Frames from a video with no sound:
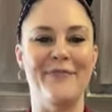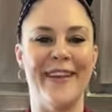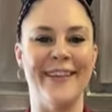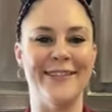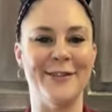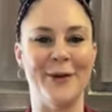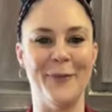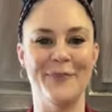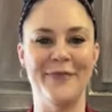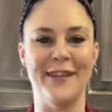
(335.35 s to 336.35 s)
And so
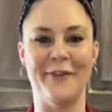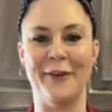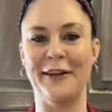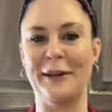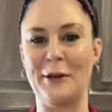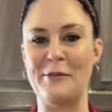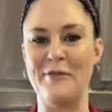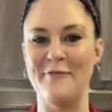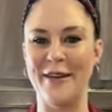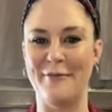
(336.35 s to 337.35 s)
definitely a little bit
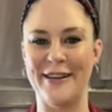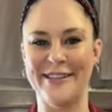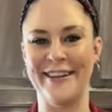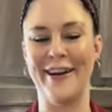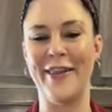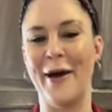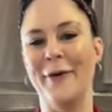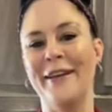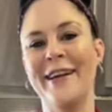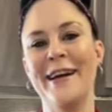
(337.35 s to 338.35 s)
of myth busting on that
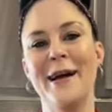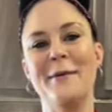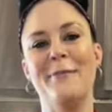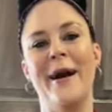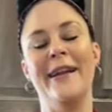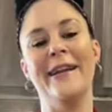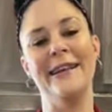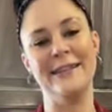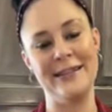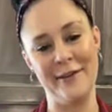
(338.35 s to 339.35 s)
one. But
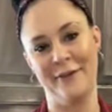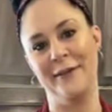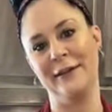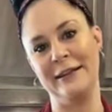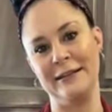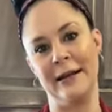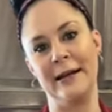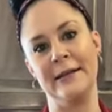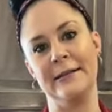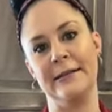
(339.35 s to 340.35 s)
it definitely
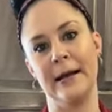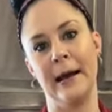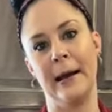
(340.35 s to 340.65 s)
does